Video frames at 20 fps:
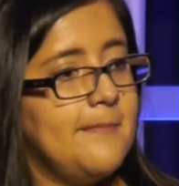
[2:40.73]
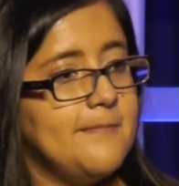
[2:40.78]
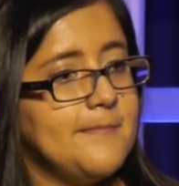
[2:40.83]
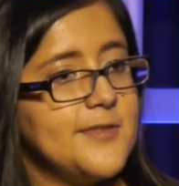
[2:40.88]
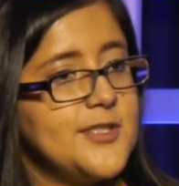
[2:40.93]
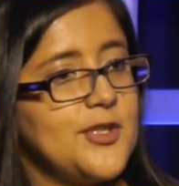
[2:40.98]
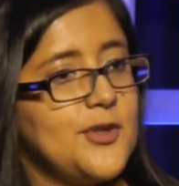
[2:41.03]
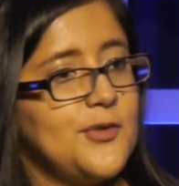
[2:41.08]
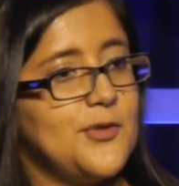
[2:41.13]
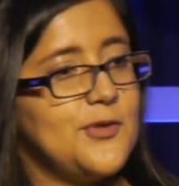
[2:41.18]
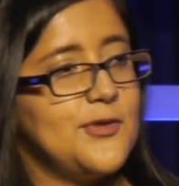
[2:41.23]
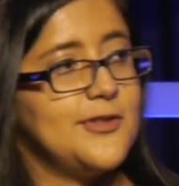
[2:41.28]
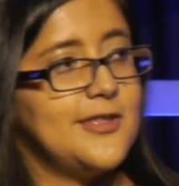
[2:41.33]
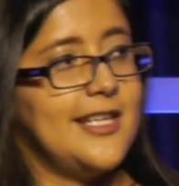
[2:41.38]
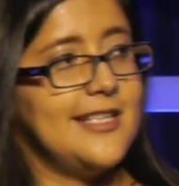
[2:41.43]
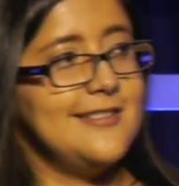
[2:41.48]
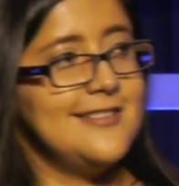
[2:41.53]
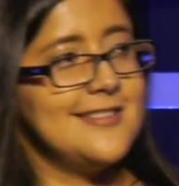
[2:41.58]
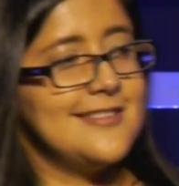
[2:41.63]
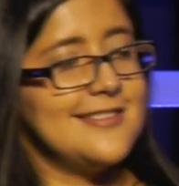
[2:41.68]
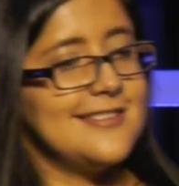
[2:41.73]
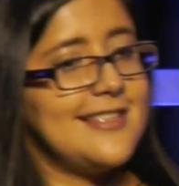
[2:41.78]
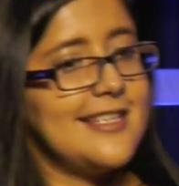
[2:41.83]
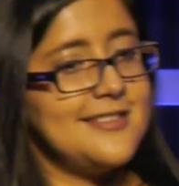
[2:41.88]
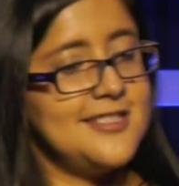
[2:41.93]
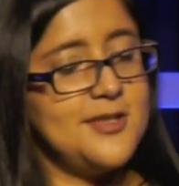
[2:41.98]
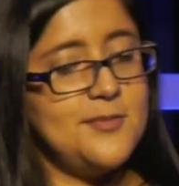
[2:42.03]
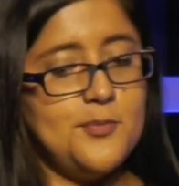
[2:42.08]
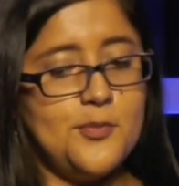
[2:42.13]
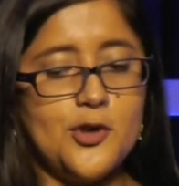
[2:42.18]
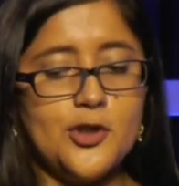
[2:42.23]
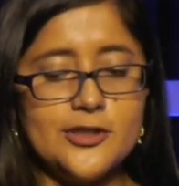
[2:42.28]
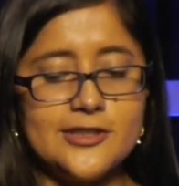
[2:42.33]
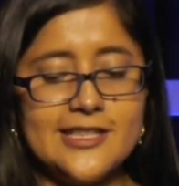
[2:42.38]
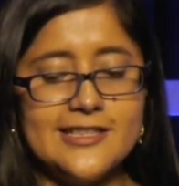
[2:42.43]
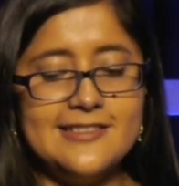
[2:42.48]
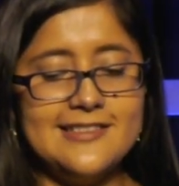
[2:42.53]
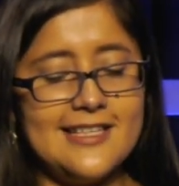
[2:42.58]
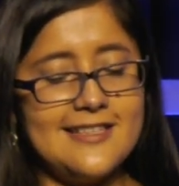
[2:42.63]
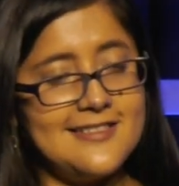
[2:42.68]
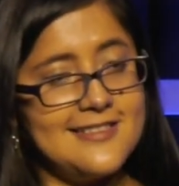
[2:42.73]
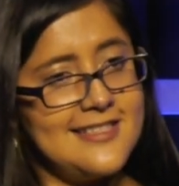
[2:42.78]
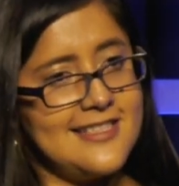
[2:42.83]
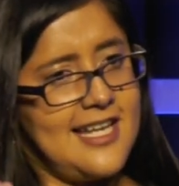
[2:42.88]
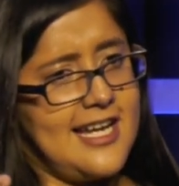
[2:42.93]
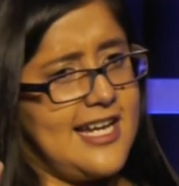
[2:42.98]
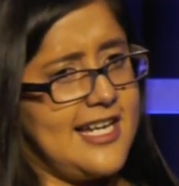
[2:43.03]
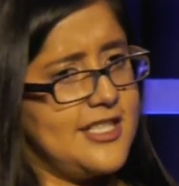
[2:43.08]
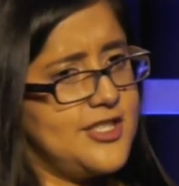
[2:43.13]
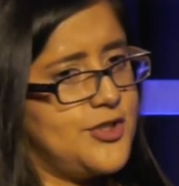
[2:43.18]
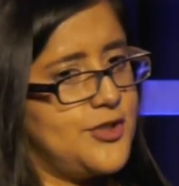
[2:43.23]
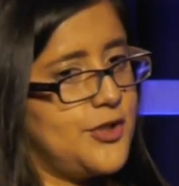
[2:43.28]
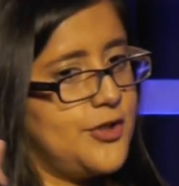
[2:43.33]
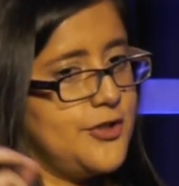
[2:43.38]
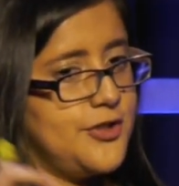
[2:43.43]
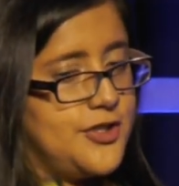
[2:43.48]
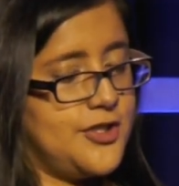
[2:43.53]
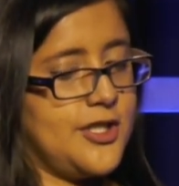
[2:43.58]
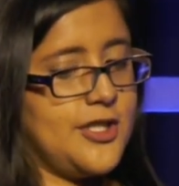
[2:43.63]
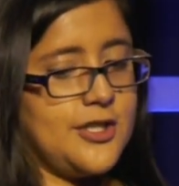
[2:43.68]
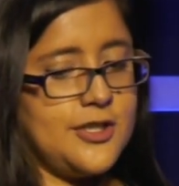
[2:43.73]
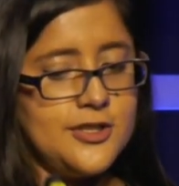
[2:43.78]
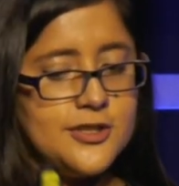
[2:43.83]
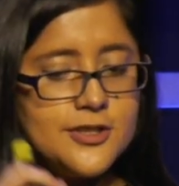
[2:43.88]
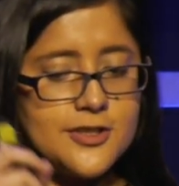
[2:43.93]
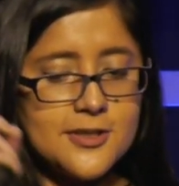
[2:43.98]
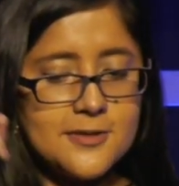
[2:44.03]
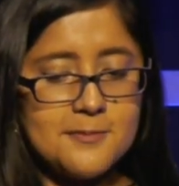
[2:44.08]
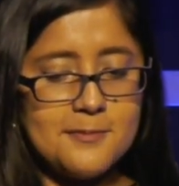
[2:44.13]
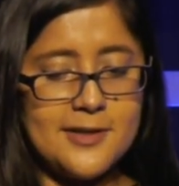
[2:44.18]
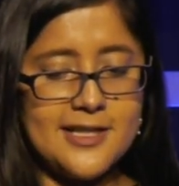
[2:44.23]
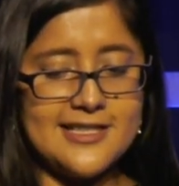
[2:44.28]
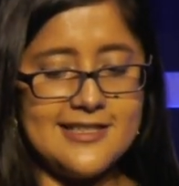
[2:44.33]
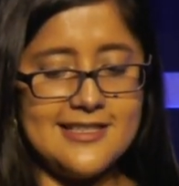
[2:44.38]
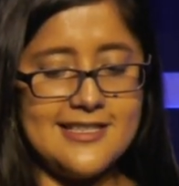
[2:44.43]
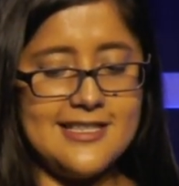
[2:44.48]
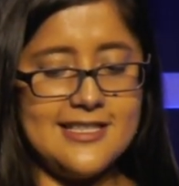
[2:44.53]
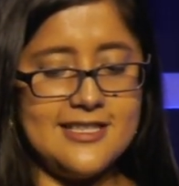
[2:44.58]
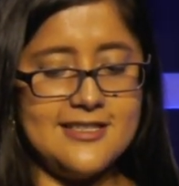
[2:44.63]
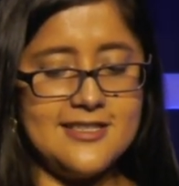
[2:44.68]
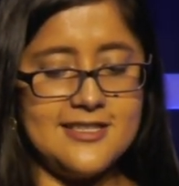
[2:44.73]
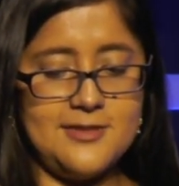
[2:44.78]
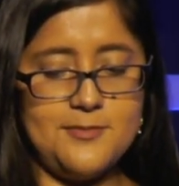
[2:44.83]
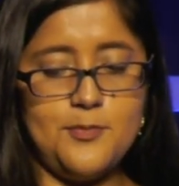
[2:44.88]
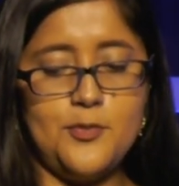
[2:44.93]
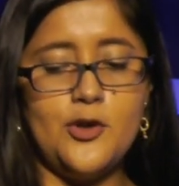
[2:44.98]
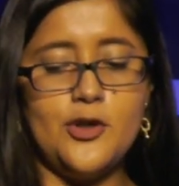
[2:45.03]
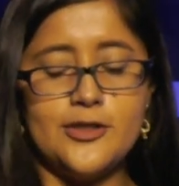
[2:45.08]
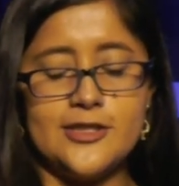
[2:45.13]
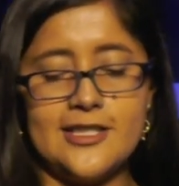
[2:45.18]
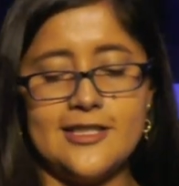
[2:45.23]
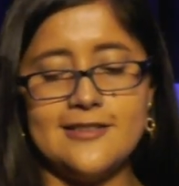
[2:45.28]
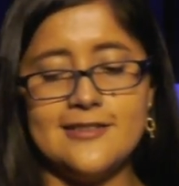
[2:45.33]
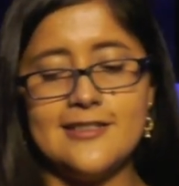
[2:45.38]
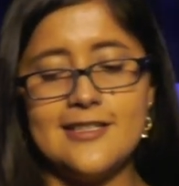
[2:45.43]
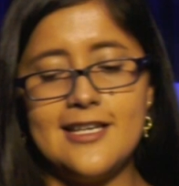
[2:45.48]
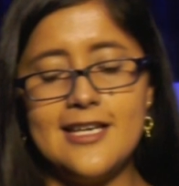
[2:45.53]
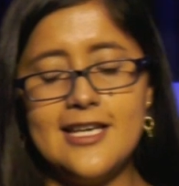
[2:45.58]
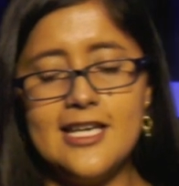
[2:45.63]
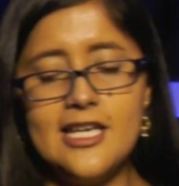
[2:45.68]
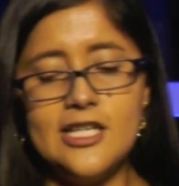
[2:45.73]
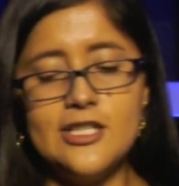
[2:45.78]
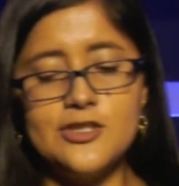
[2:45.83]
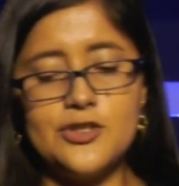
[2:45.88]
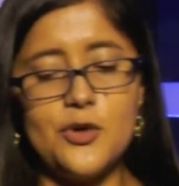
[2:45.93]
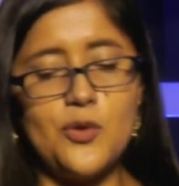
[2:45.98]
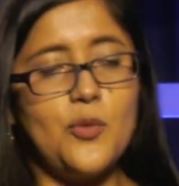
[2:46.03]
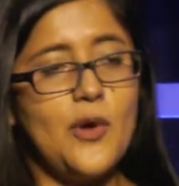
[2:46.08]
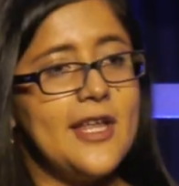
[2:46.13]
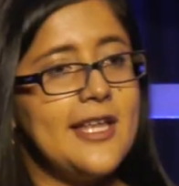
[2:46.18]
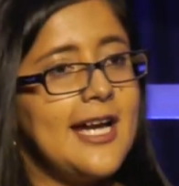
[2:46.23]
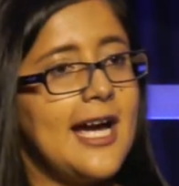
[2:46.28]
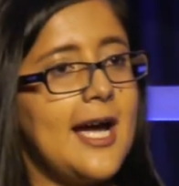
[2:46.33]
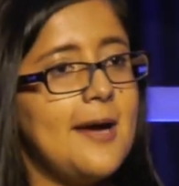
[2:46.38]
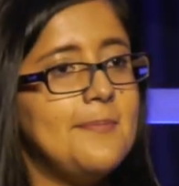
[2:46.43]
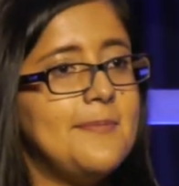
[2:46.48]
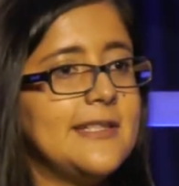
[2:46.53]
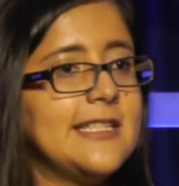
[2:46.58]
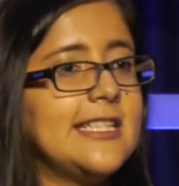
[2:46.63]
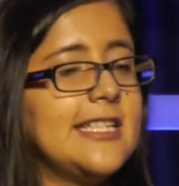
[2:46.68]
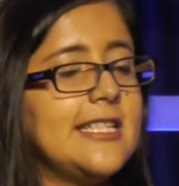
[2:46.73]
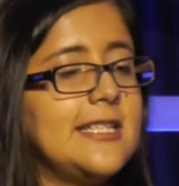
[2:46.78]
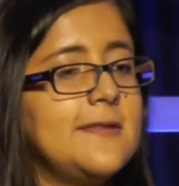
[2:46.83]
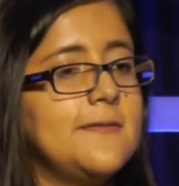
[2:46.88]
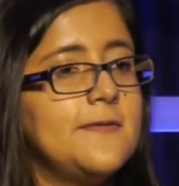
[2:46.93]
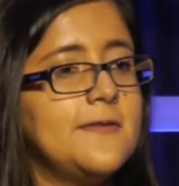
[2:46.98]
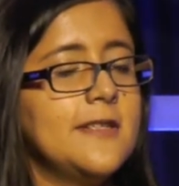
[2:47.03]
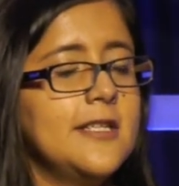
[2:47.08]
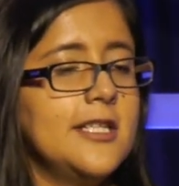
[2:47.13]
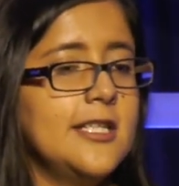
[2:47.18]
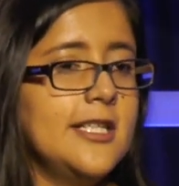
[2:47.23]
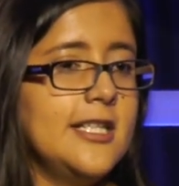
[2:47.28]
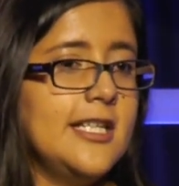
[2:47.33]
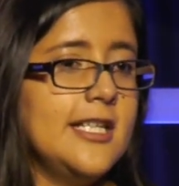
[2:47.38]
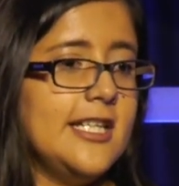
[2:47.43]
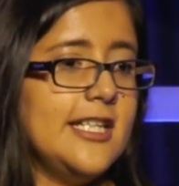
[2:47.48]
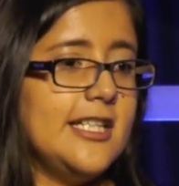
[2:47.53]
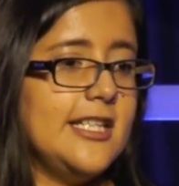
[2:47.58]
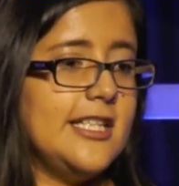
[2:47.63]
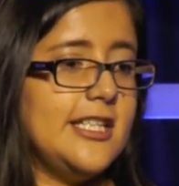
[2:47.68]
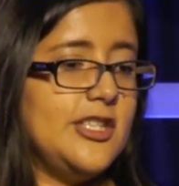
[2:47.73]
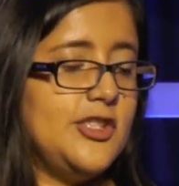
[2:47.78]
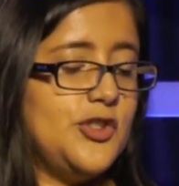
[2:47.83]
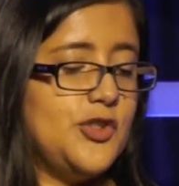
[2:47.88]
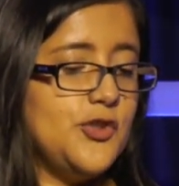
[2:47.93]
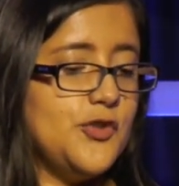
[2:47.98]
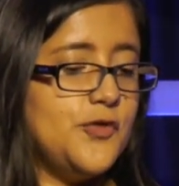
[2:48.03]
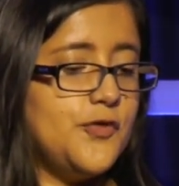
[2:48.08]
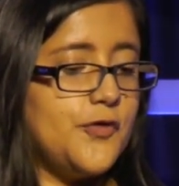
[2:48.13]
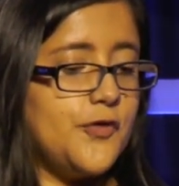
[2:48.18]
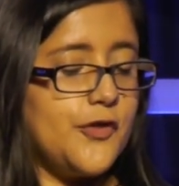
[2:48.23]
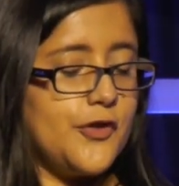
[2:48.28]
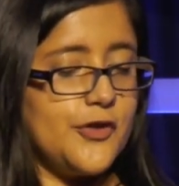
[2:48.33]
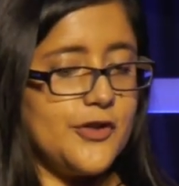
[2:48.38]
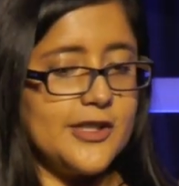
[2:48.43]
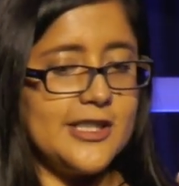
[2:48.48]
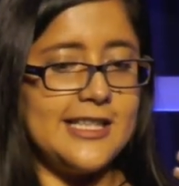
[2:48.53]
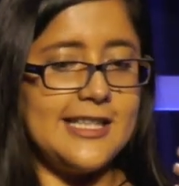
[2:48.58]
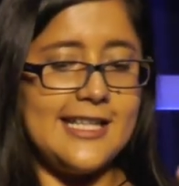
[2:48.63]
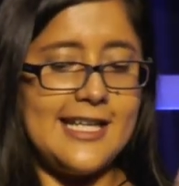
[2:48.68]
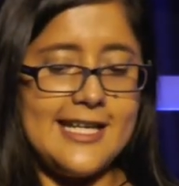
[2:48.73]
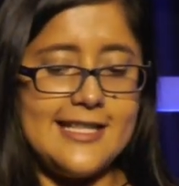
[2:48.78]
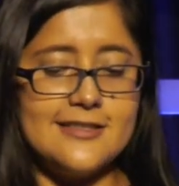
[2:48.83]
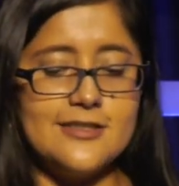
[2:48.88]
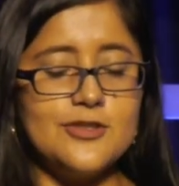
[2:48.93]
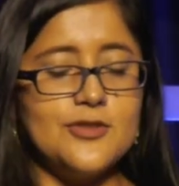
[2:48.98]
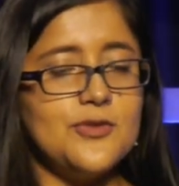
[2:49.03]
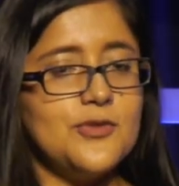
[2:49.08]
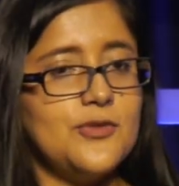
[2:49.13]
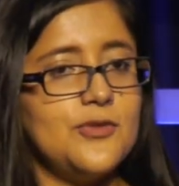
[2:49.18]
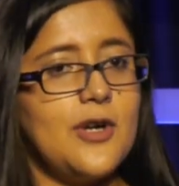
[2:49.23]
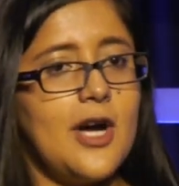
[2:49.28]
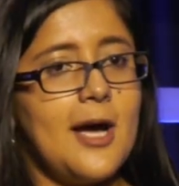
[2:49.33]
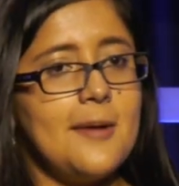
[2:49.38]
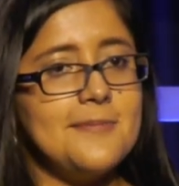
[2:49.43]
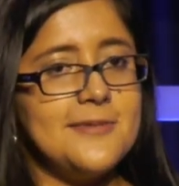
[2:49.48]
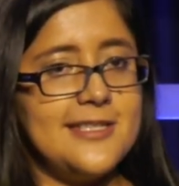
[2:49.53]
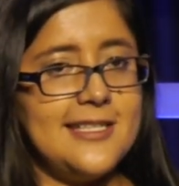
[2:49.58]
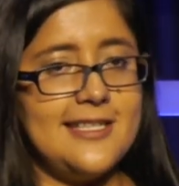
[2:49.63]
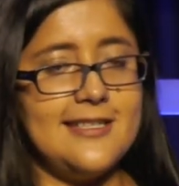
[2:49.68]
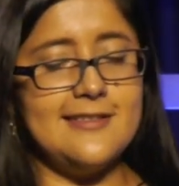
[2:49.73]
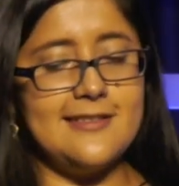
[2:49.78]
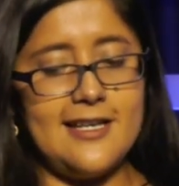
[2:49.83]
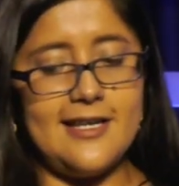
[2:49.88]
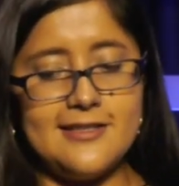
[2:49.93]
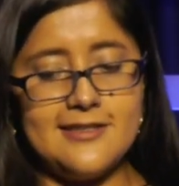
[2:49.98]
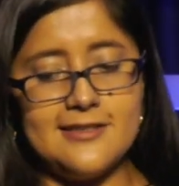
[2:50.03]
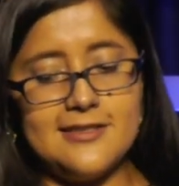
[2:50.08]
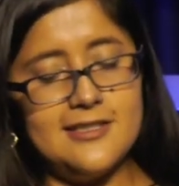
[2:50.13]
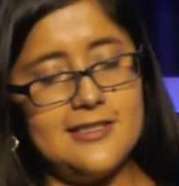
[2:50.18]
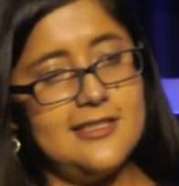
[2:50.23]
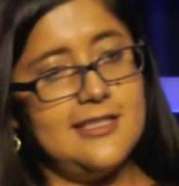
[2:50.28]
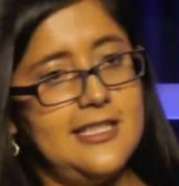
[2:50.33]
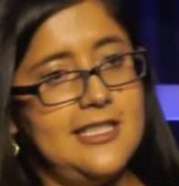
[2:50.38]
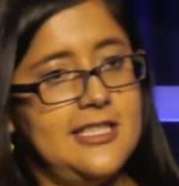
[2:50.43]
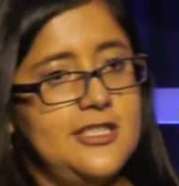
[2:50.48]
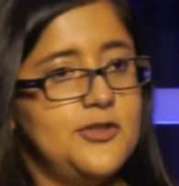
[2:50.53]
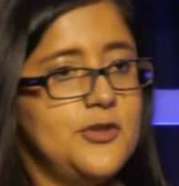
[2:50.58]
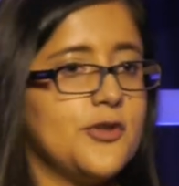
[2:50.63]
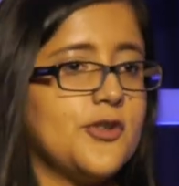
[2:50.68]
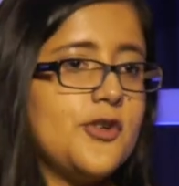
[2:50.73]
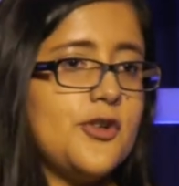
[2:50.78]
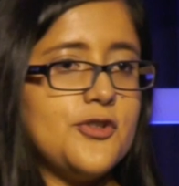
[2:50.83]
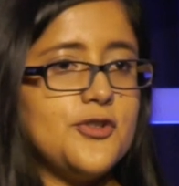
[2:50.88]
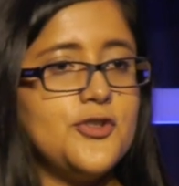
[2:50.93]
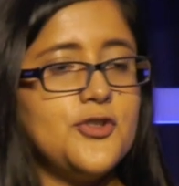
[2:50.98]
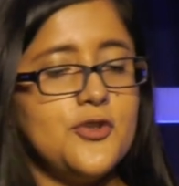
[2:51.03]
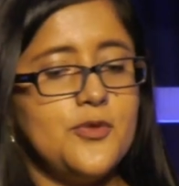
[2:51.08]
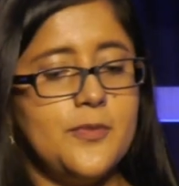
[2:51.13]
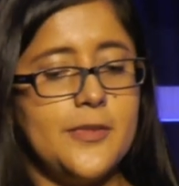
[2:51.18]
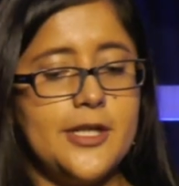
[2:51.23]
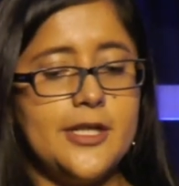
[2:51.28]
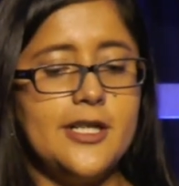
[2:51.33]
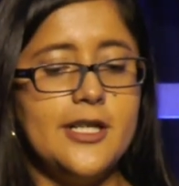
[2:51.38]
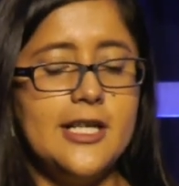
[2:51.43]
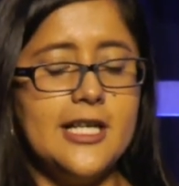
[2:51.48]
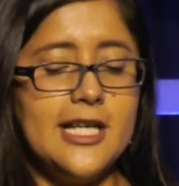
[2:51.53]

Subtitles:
So that's important. That's a short change, but it's important. So what happens if you forget to update that in your consumer?